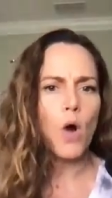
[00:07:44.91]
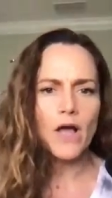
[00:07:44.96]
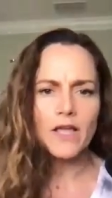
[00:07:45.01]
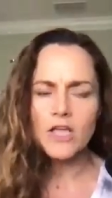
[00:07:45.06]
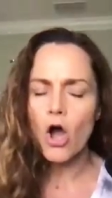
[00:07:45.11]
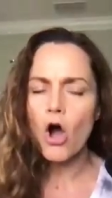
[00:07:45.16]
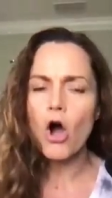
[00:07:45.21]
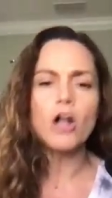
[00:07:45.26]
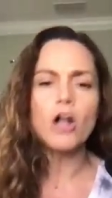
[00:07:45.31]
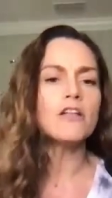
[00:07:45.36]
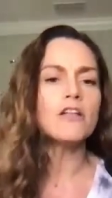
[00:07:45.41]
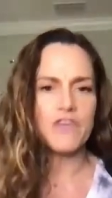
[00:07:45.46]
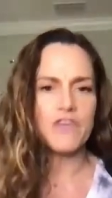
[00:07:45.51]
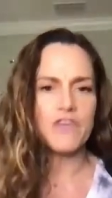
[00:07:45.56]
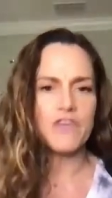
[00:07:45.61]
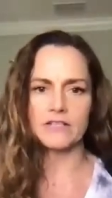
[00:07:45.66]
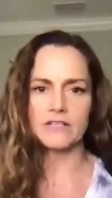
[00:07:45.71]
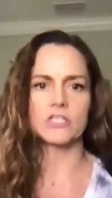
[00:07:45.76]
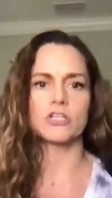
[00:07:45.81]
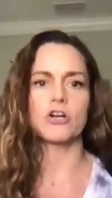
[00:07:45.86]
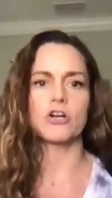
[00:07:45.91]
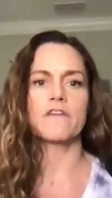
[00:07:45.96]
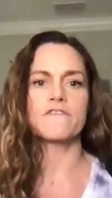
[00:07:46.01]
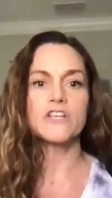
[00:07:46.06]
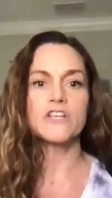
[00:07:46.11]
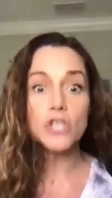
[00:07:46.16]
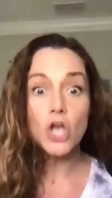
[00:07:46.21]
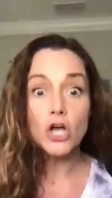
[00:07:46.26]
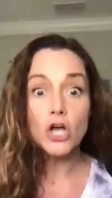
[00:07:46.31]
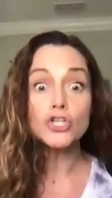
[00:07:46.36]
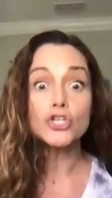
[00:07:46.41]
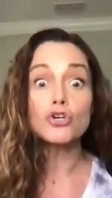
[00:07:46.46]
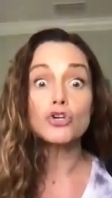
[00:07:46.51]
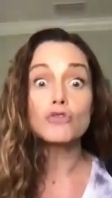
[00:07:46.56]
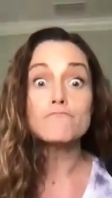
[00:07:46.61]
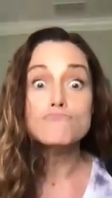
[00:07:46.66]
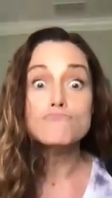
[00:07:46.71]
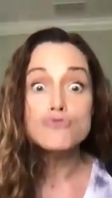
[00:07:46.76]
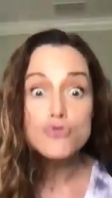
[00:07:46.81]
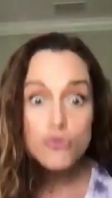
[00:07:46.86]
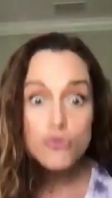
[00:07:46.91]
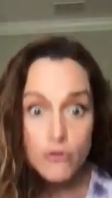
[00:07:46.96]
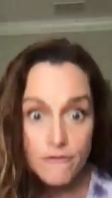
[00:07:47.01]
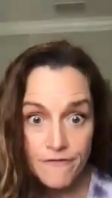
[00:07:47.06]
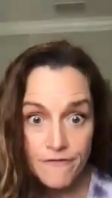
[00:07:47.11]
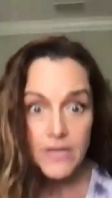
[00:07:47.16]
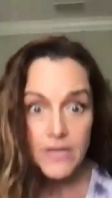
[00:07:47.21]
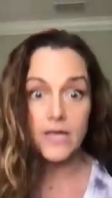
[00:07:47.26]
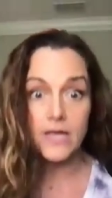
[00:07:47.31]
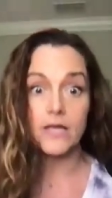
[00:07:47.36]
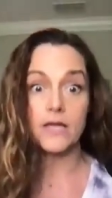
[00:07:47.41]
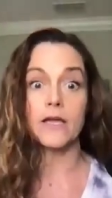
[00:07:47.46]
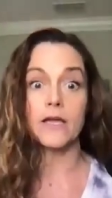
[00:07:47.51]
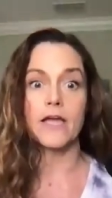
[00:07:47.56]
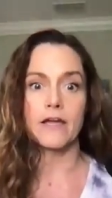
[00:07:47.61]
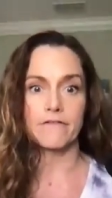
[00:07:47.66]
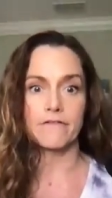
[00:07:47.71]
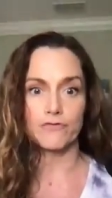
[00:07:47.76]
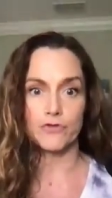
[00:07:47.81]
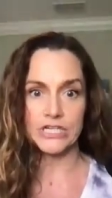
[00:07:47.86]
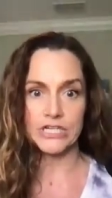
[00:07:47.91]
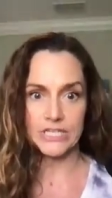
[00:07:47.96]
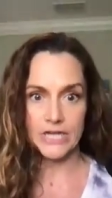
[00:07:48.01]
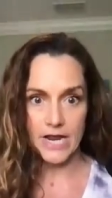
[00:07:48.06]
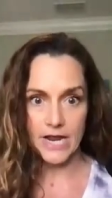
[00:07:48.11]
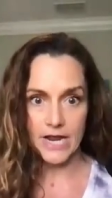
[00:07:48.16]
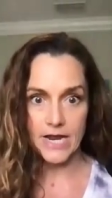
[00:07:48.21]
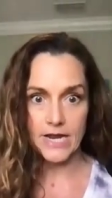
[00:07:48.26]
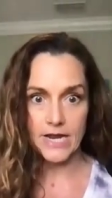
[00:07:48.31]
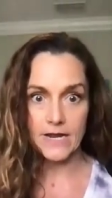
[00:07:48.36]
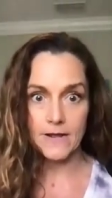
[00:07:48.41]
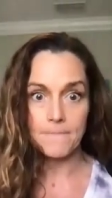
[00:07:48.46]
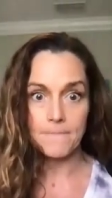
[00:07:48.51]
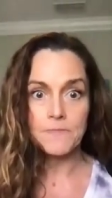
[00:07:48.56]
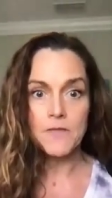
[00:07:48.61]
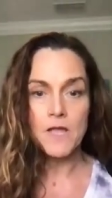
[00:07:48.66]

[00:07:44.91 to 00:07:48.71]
all of that stuff as long as you're moving every day